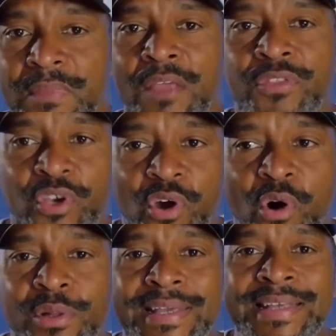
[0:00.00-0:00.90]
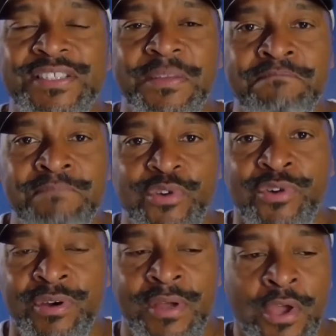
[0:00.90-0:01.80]
The goal is to
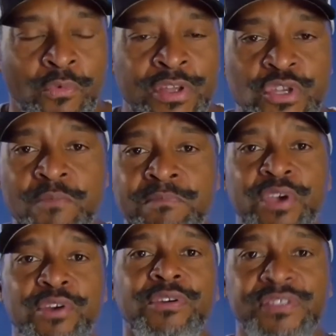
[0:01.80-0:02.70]
mirror. When you mirror